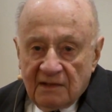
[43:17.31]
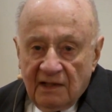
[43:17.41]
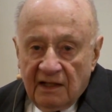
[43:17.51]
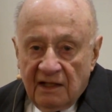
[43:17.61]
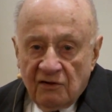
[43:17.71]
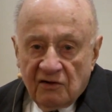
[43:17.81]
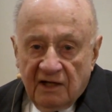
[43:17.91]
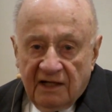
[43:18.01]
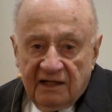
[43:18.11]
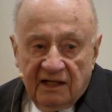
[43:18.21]
at age
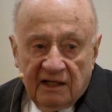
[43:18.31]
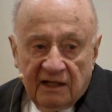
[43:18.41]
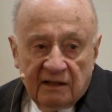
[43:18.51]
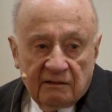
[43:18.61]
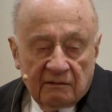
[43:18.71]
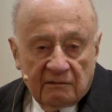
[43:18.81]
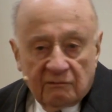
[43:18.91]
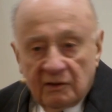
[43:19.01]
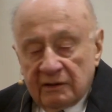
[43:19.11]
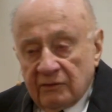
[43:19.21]
99 or
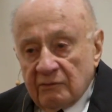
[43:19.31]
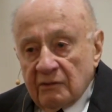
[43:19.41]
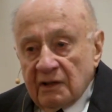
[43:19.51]
whatever